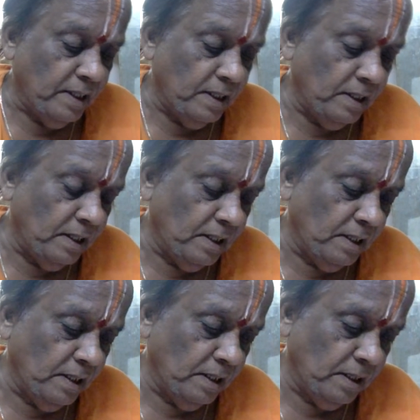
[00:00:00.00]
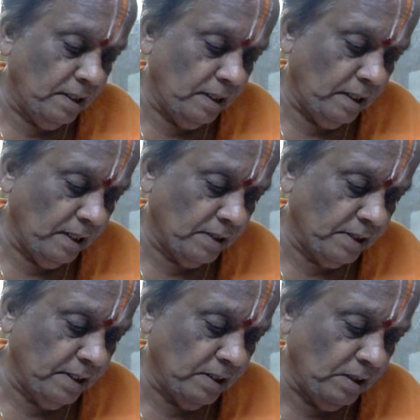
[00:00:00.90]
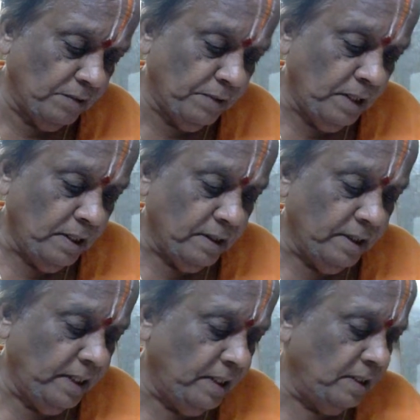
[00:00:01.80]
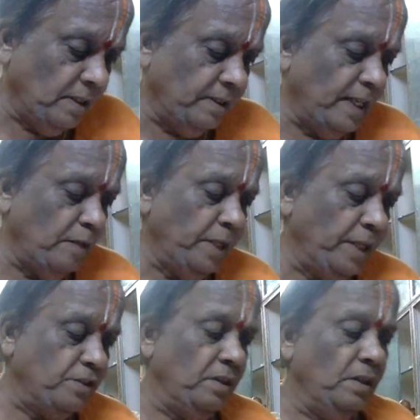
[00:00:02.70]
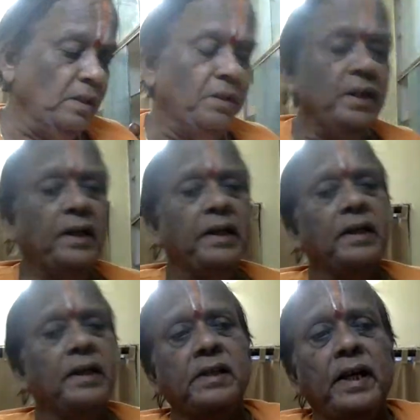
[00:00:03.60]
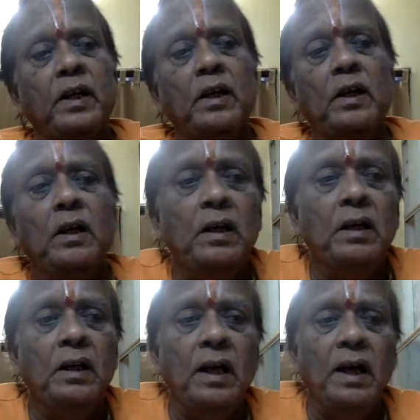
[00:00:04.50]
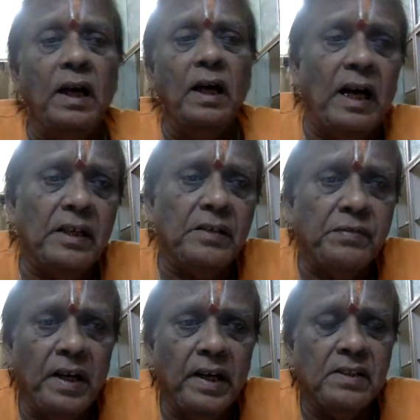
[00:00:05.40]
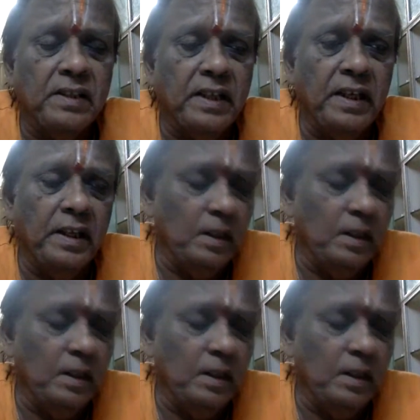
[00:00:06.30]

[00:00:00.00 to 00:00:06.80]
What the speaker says: uh, extent of the damage. Here it is said, as far as the